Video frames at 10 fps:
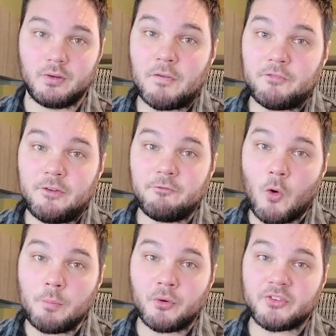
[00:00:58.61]

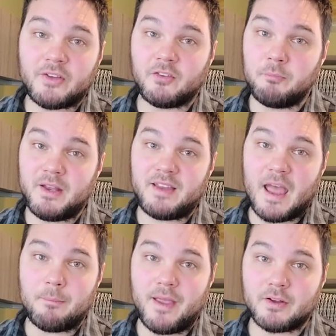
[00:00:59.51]
54% of
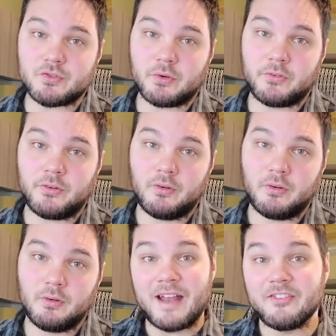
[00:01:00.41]
mid-cap managers,
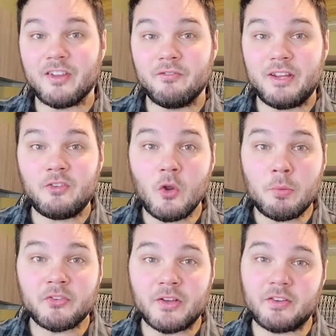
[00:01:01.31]
and
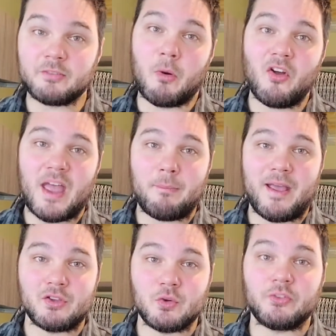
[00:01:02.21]
72% of small-cap
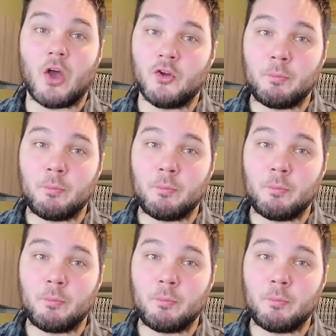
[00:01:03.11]
managers